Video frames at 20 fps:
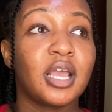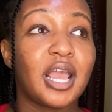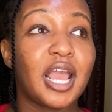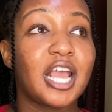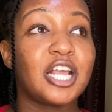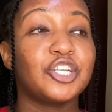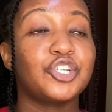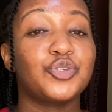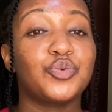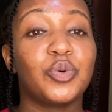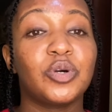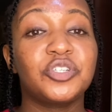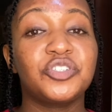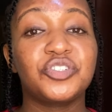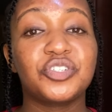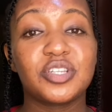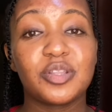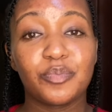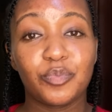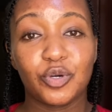And she
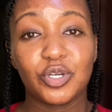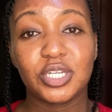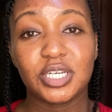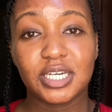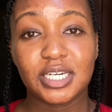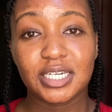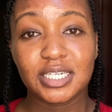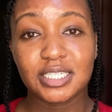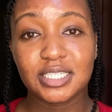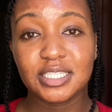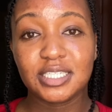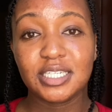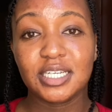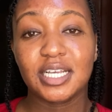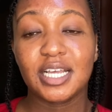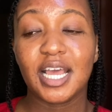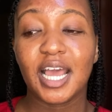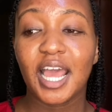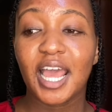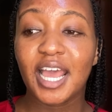watched The Bodyguard.
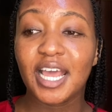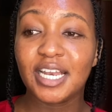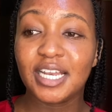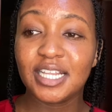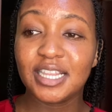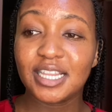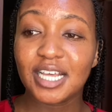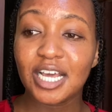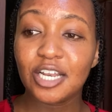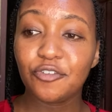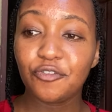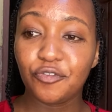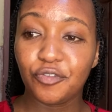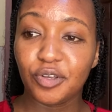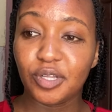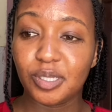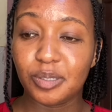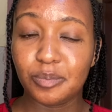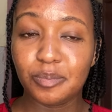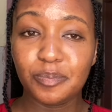And in that
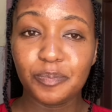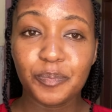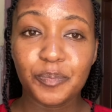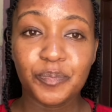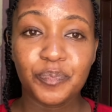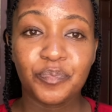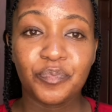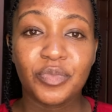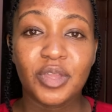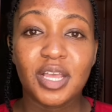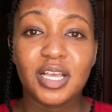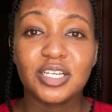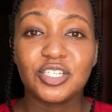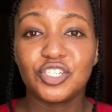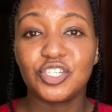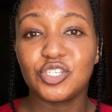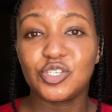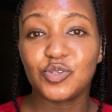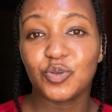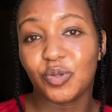film,
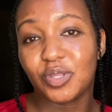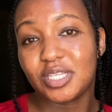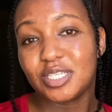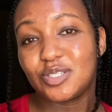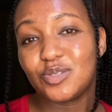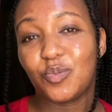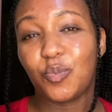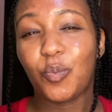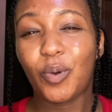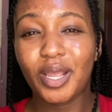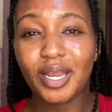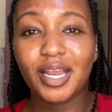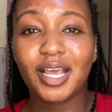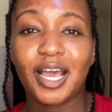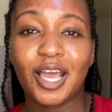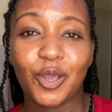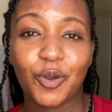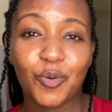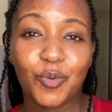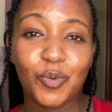she saw this white
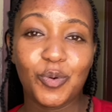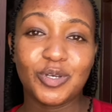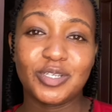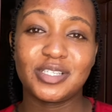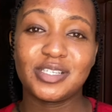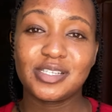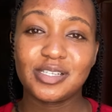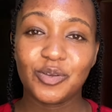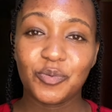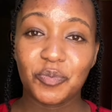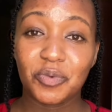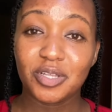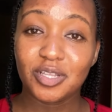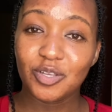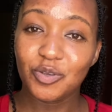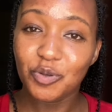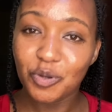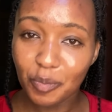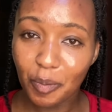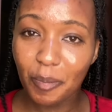guy who was,
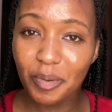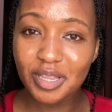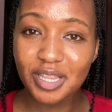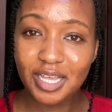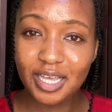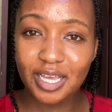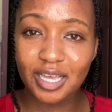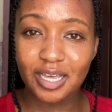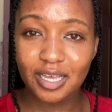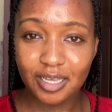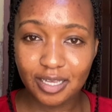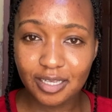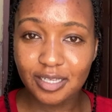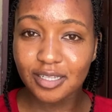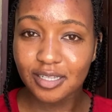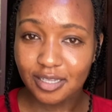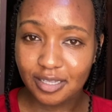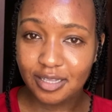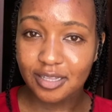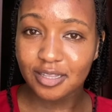you remember the
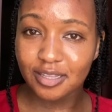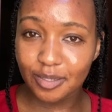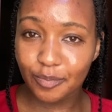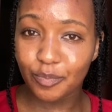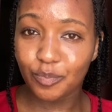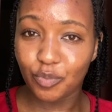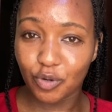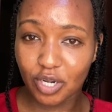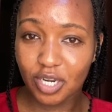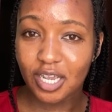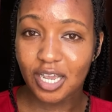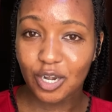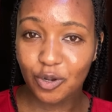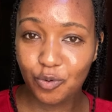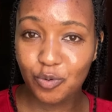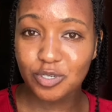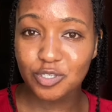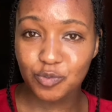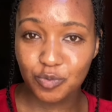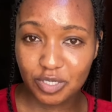bodyguard who
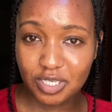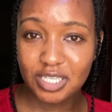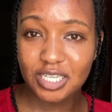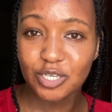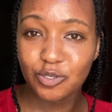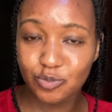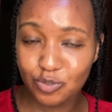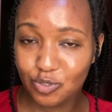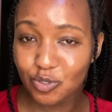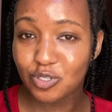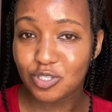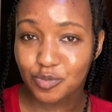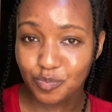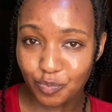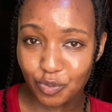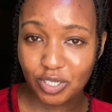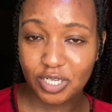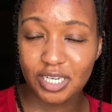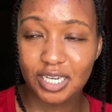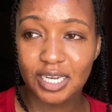was Whitney Houston's
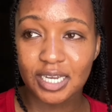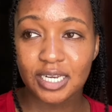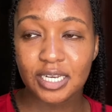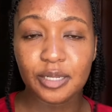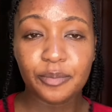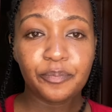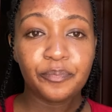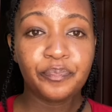bodyguard.